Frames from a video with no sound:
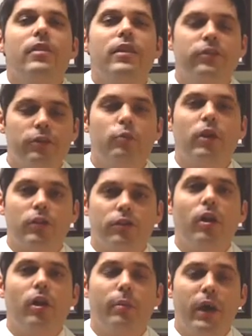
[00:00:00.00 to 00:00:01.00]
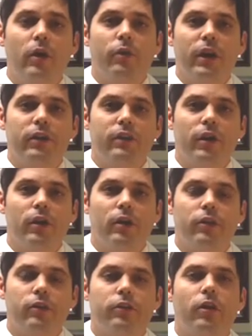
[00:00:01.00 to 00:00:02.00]
This is what it's all about right there.
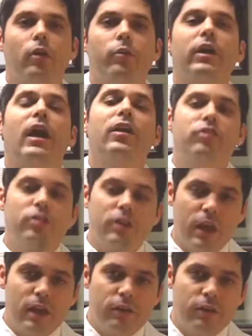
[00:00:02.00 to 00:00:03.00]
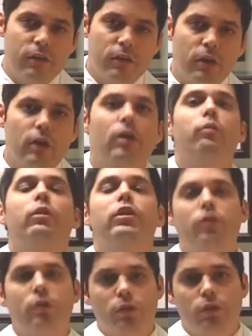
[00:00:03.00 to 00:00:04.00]
So we educate,
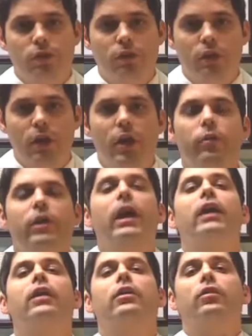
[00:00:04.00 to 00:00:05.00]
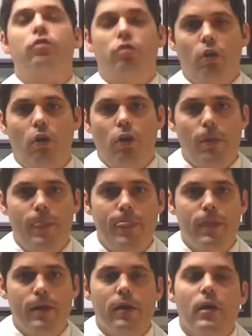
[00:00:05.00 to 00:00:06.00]
reduce, and regain control.
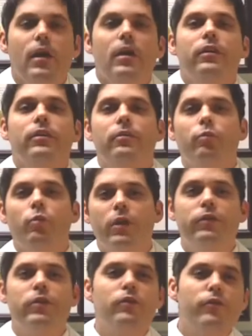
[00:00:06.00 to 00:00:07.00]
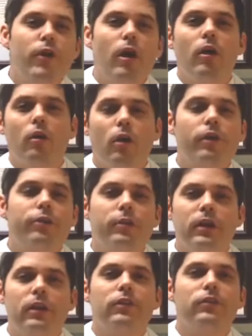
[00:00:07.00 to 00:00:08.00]
If you follow all
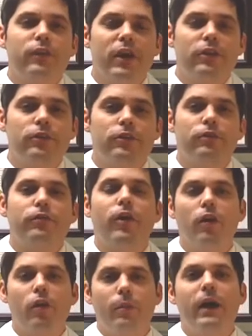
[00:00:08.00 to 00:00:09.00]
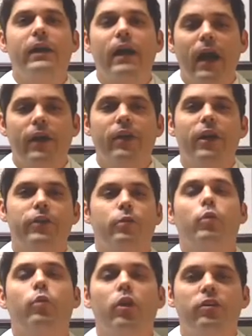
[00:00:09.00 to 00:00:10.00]
3 of these phases and follow my guidelines and
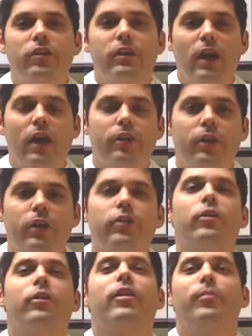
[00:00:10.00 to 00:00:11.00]
we work together and you're a